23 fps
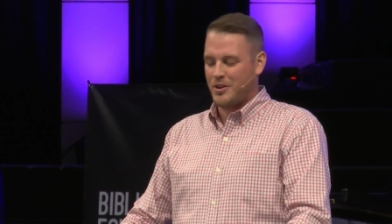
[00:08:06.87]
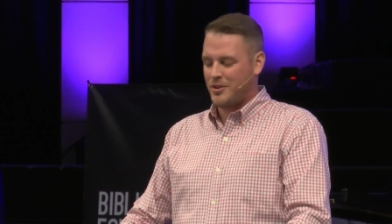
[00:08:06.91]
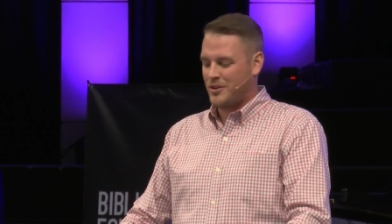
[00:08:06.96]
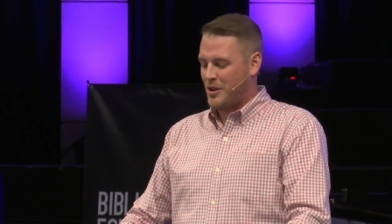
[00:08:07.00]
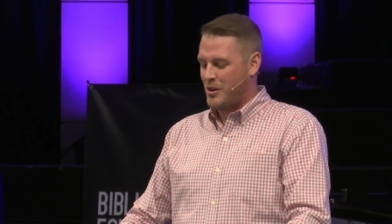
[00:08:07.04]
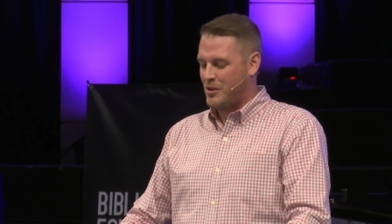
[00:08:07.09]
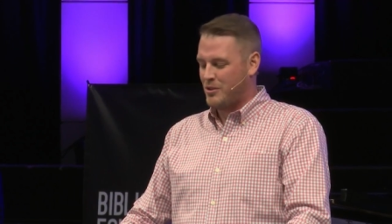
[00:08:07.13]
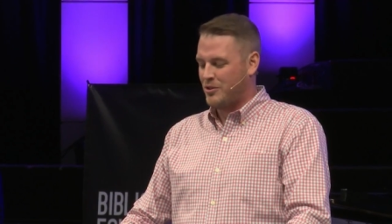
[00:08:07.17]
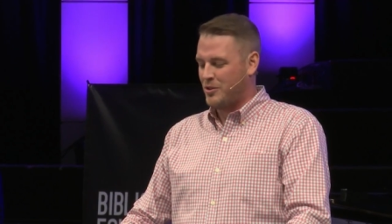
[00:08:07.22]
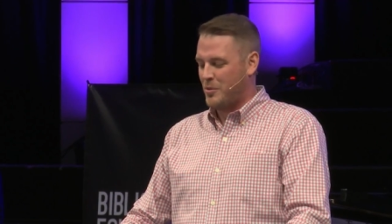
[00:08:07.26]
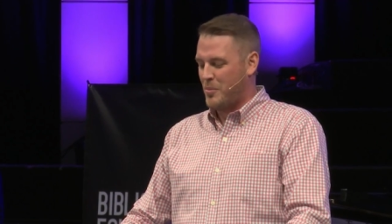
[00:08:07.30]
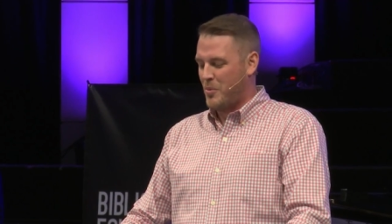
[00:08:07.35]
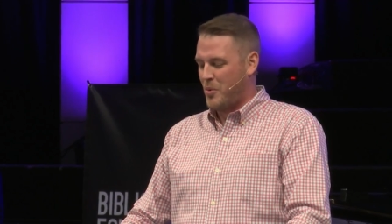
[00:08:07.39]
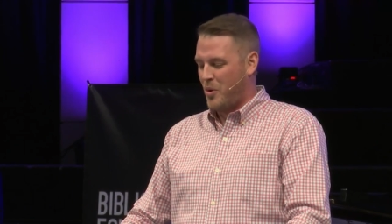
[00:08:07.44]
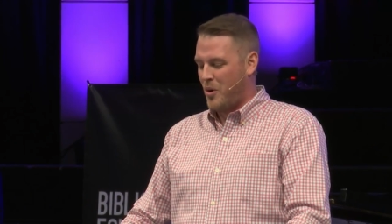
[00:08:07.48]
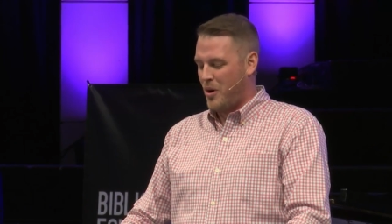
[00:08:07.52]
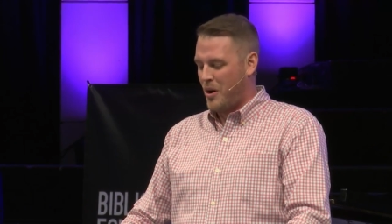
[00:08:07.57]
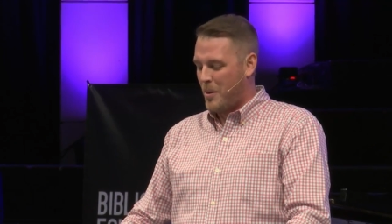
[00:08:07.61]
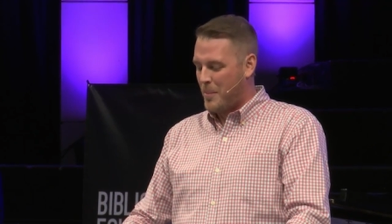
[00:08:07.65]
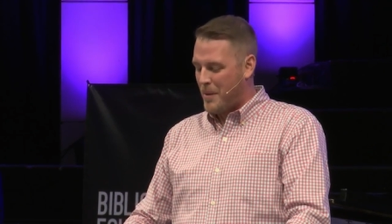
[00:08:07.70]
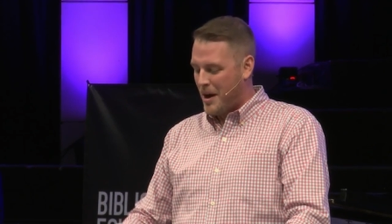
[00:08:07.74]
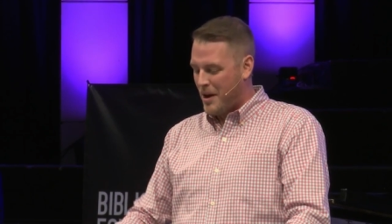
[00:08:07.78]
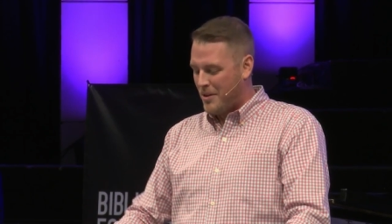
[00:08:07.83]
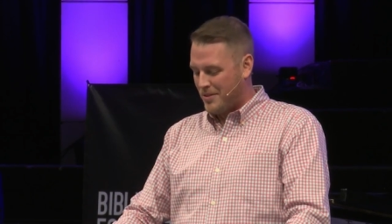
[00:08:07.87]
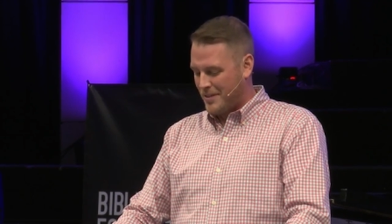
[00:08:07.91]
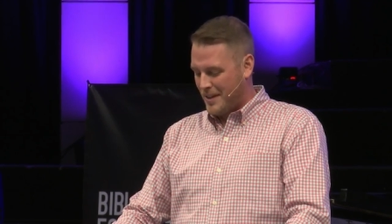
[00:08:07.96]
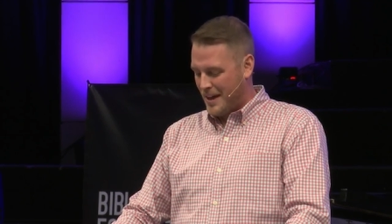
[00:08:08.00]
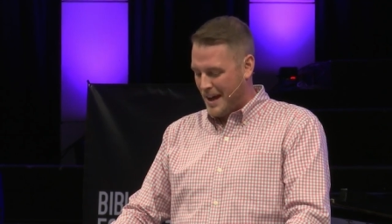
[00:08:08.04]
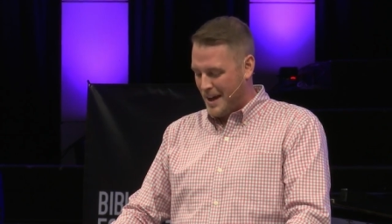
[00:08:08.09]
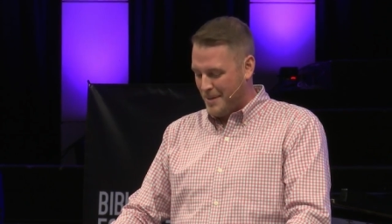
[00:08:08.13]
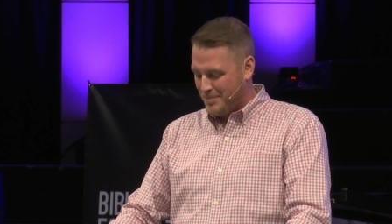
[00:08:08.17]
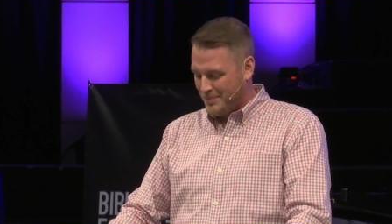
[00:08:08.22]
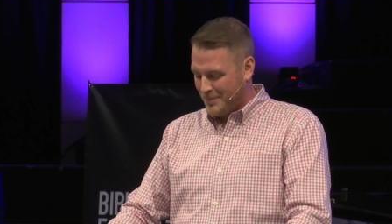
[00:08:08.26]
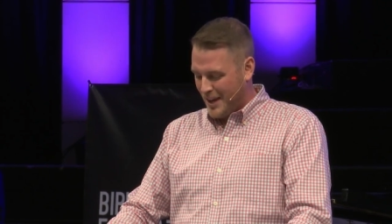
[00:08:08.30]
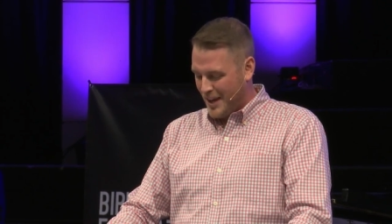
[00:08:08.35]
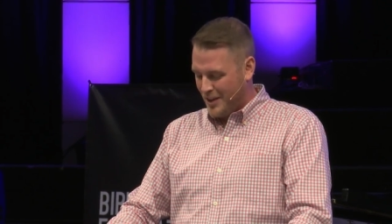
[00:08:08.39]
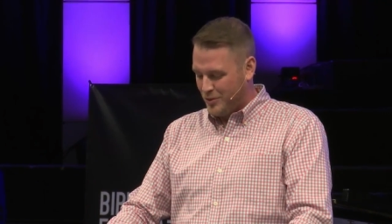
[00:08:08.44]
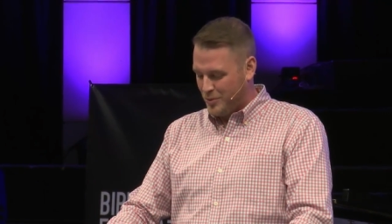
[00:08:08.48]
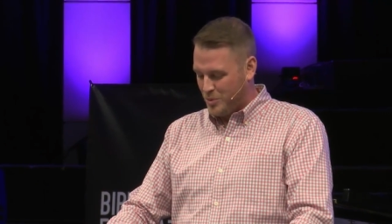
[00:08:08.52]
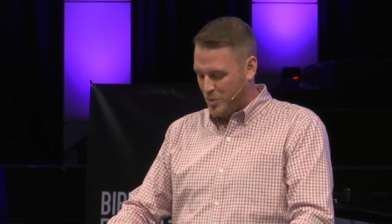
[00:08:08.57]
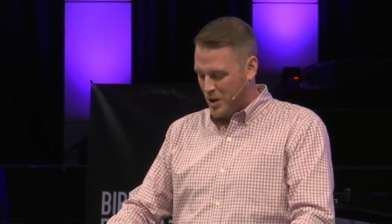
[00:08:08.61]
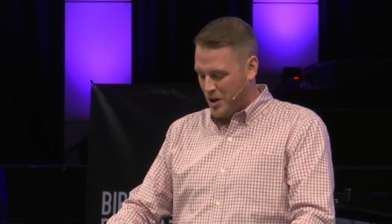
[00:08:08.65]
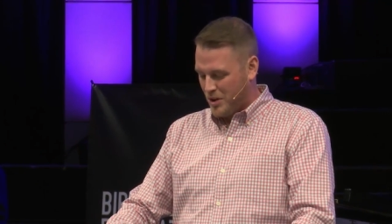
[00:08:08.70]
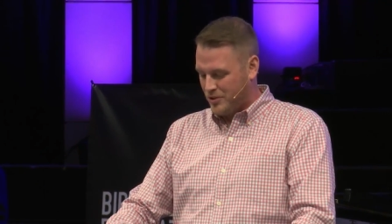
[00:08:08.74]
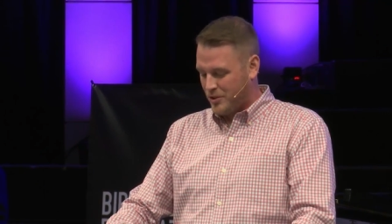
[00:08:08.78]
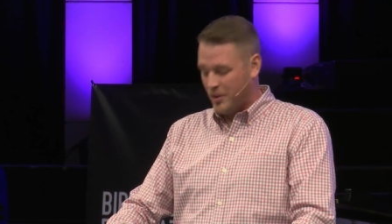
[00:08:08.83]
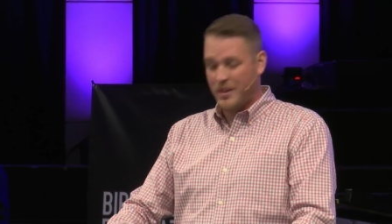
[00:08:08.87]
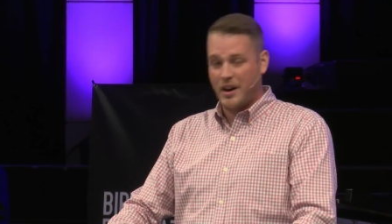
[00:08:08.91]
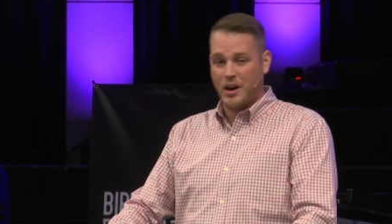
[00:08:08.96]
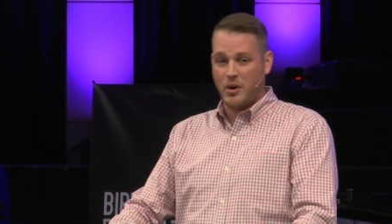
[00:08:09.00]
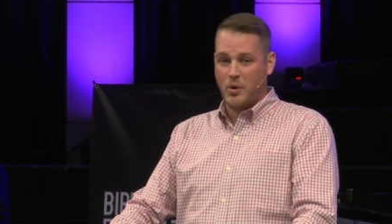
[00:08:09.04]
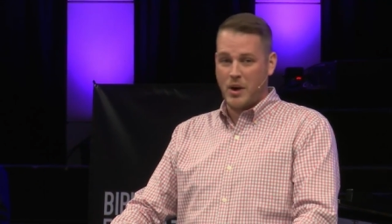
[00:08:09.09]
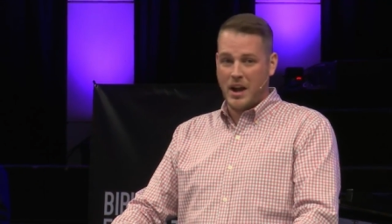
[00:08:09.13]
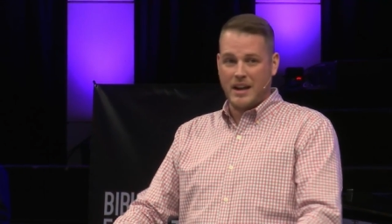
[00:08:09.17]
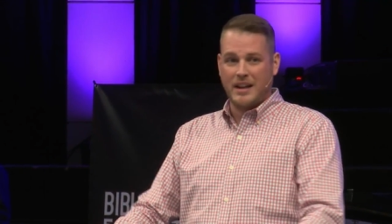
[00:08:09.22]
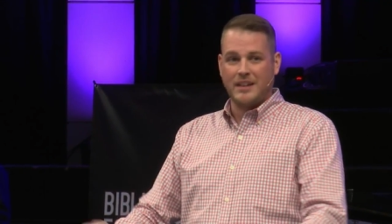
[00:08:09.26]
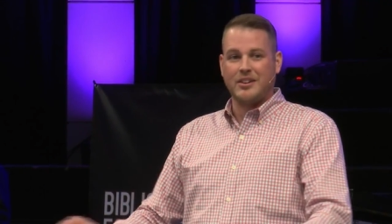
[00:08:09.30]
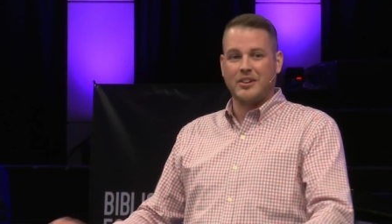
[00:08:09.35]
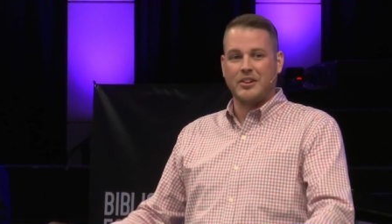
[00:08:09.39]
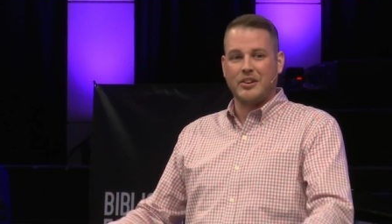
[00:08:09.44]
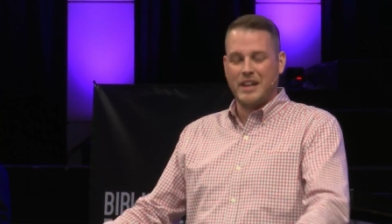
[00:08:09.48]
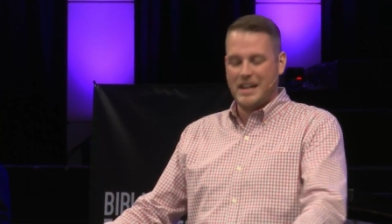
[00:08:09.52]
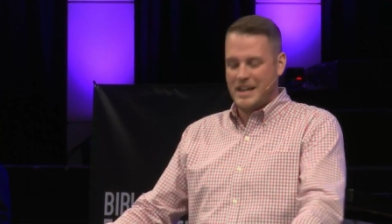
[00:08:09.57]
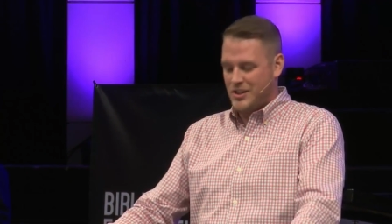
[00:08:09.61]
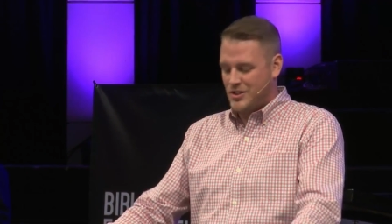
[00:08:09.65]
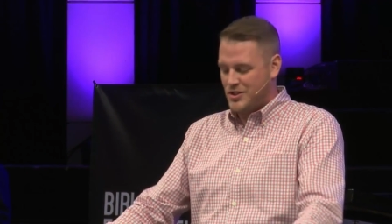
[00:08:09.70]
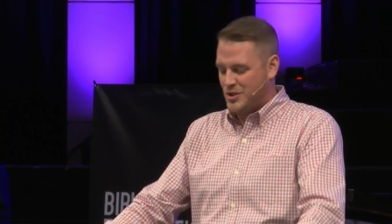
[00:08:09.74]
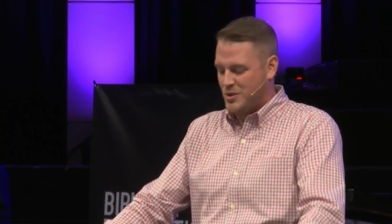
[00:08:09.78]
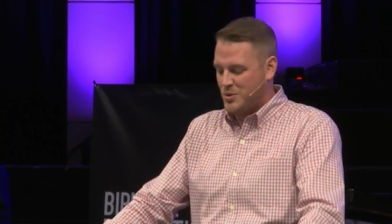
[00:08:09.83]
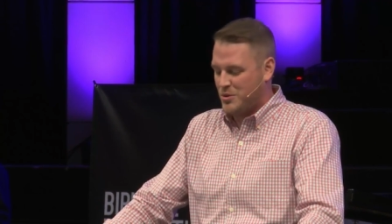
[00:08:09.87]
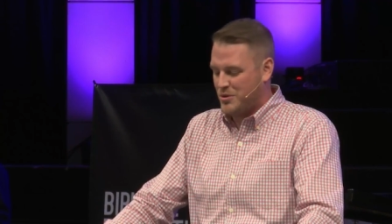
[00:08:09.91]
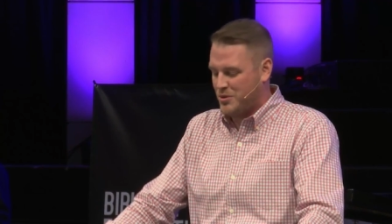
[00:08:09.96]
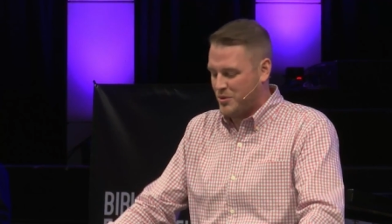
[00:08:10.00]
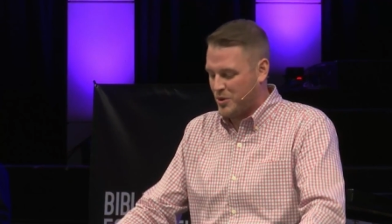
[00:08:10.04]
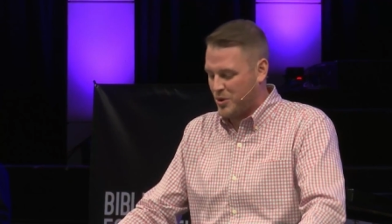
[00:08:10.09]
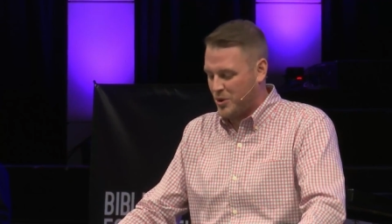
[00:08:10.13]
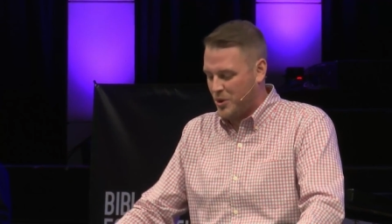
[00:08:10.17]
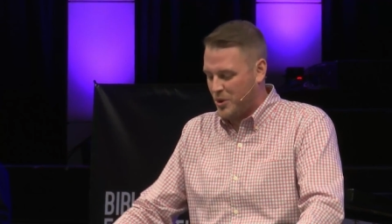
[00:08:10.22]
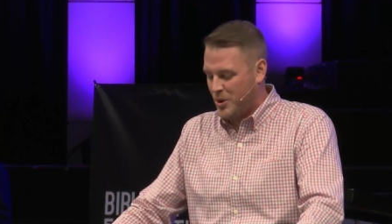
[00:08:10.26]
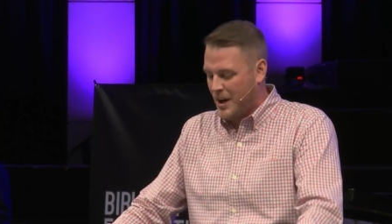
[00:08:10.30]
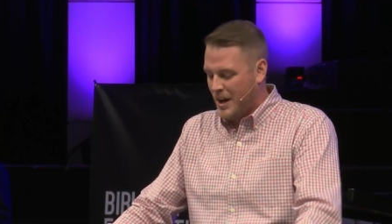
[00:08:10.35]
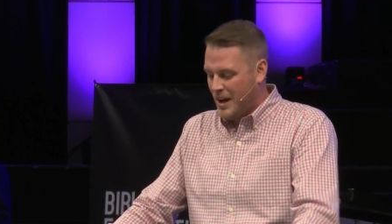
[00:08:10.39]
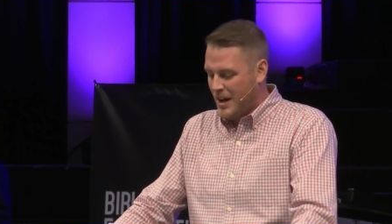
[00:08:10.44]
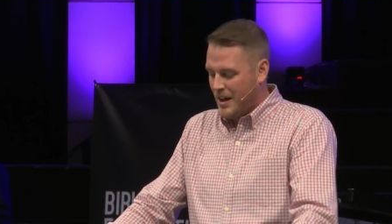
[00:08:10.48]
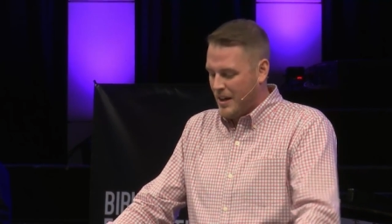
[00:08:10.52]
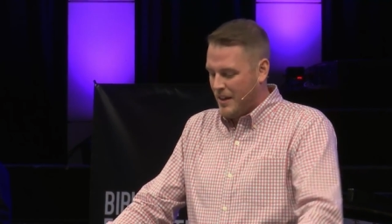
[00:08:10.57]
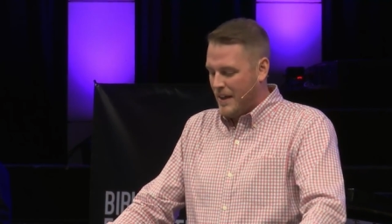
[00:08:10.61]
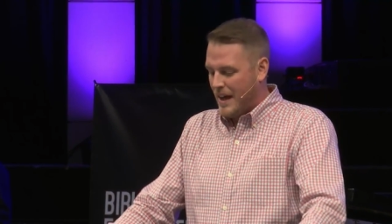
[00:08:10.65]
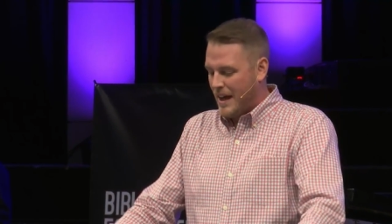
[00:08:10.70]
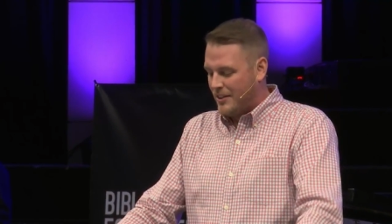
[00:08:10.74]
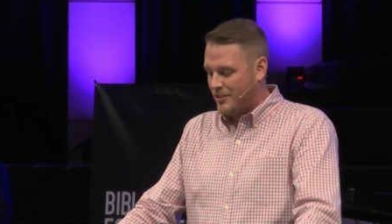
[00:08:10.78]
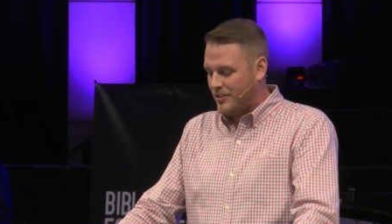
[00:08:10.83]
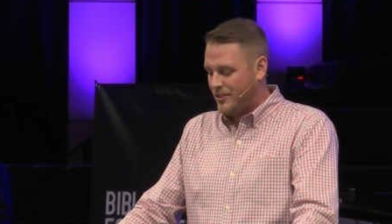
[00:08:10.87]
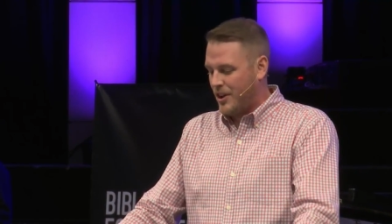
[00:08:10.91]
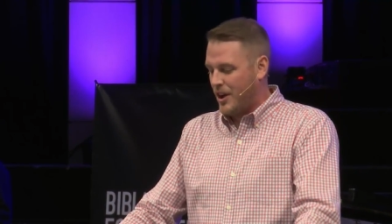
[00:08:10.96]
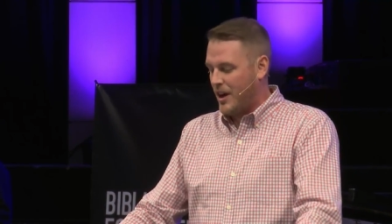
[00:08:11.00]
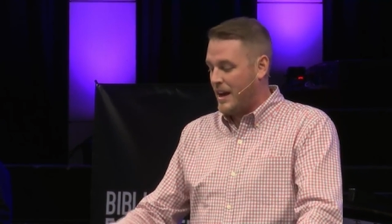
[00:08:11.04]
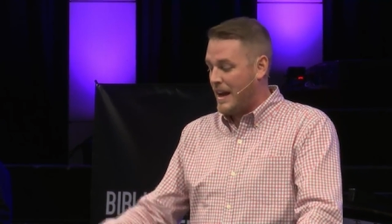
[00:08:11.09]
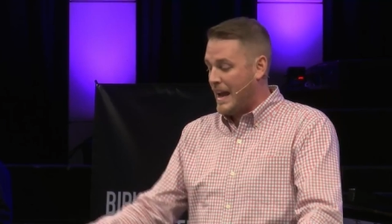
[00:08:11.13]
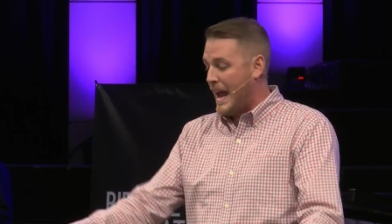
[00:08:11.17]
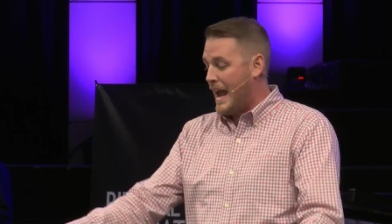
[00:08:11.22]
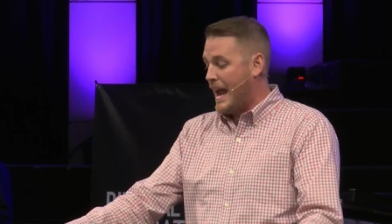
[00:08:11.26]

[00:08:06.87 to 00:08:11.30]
I'll talk some more about that as well. So they're ready to lead you through that study.